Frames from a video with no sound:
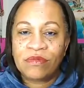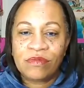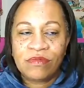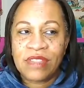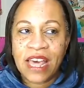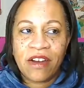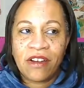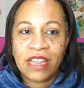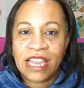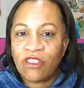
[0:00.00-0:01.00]
that are
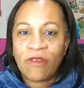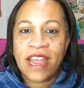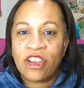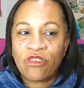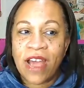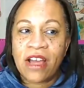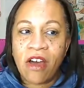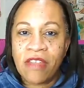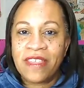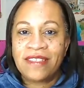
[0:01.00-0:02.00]
like trying to track
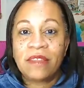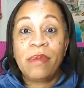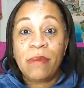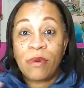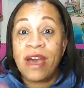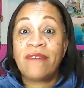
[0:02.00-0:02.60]
all this. The people have